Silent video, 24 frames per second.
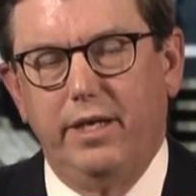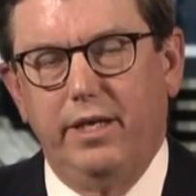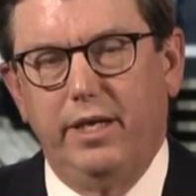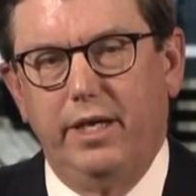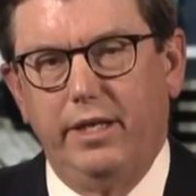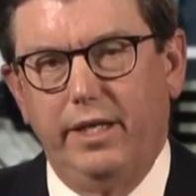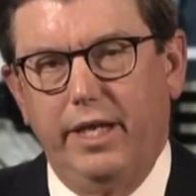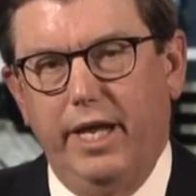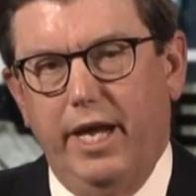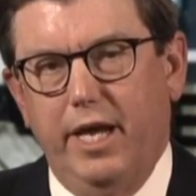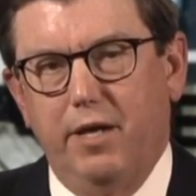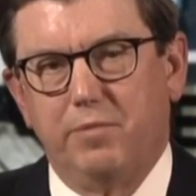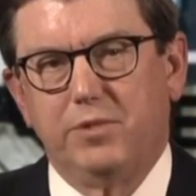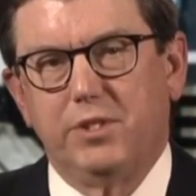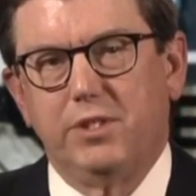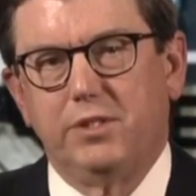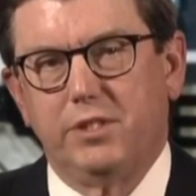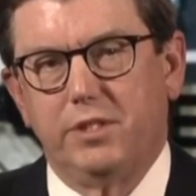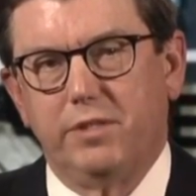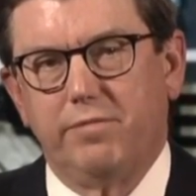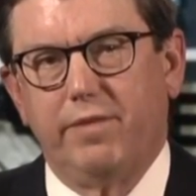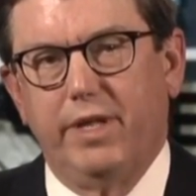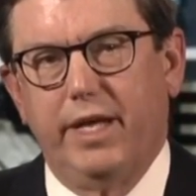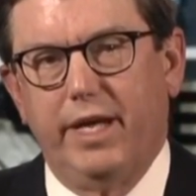in the
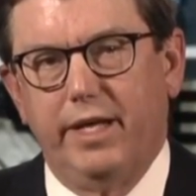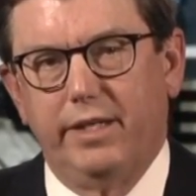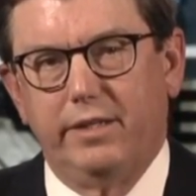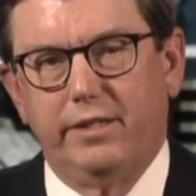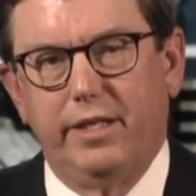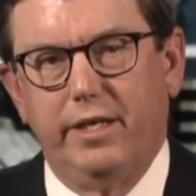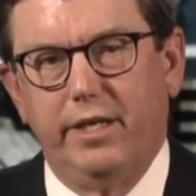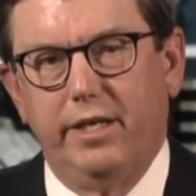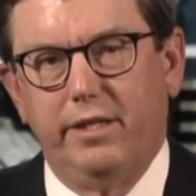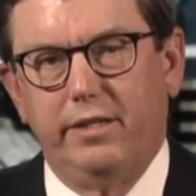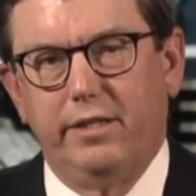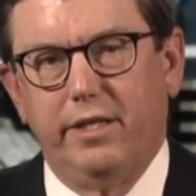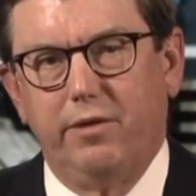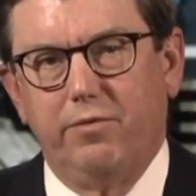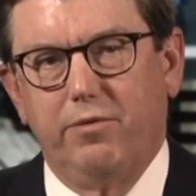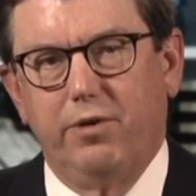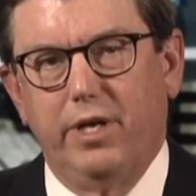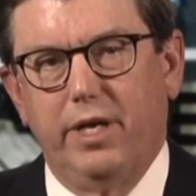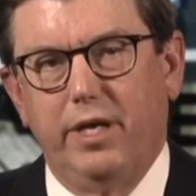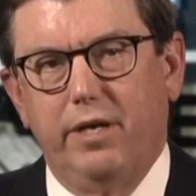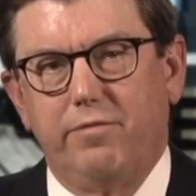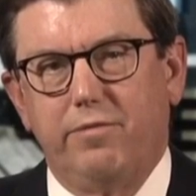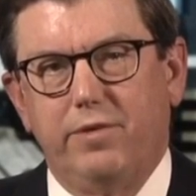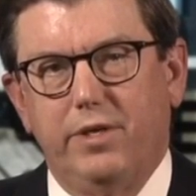absence of that, they, they will
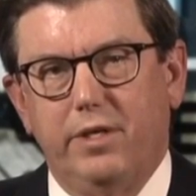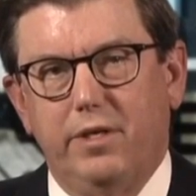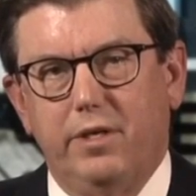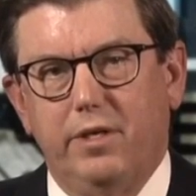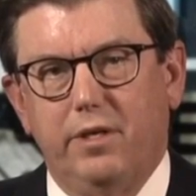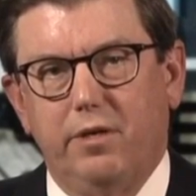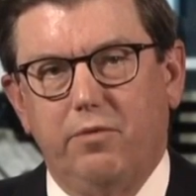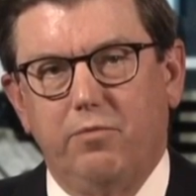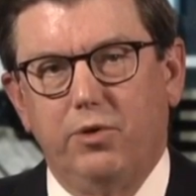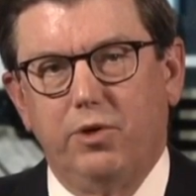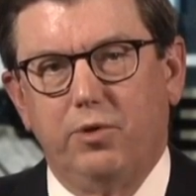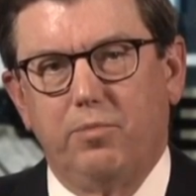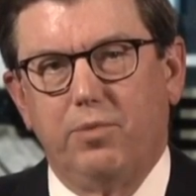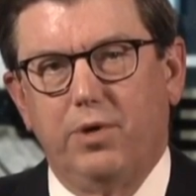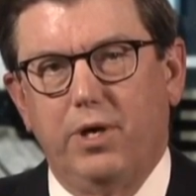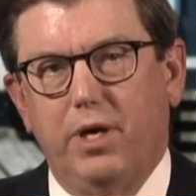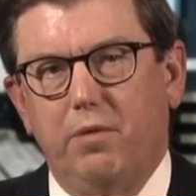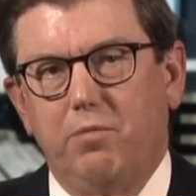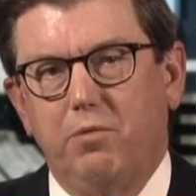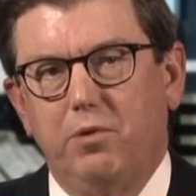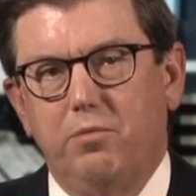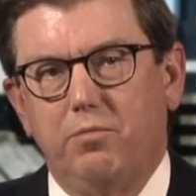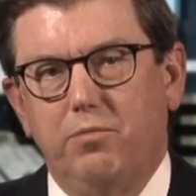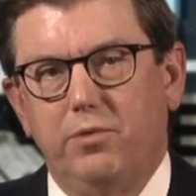have a, a real
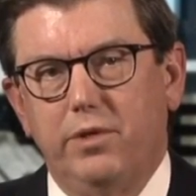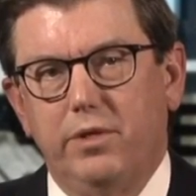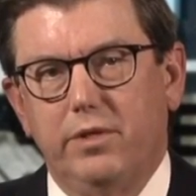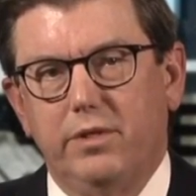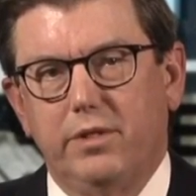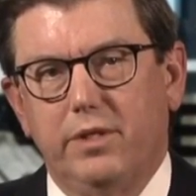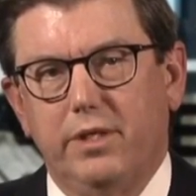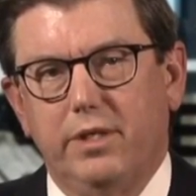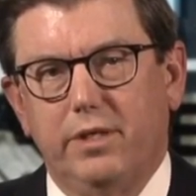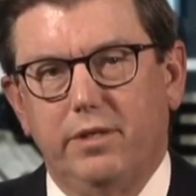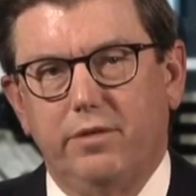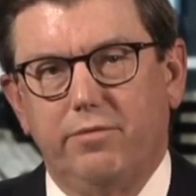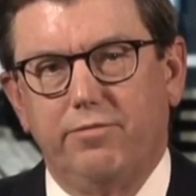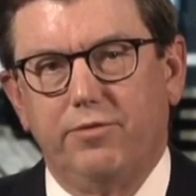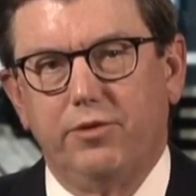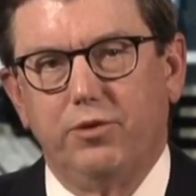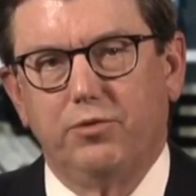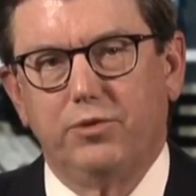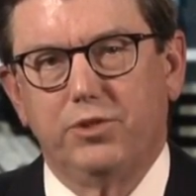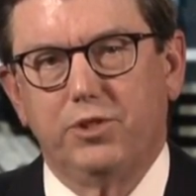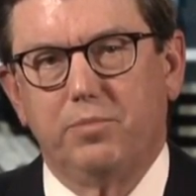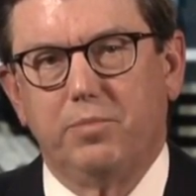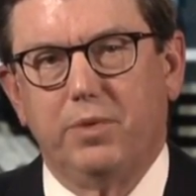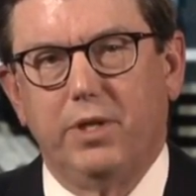problem with uh,
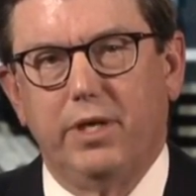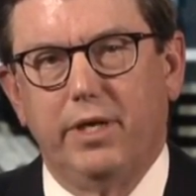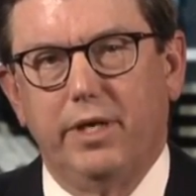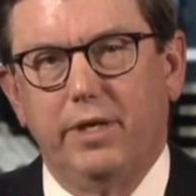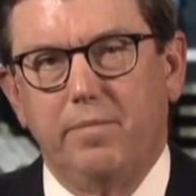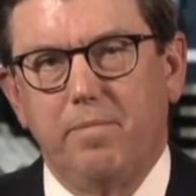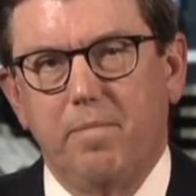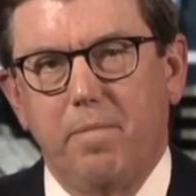fuel supply.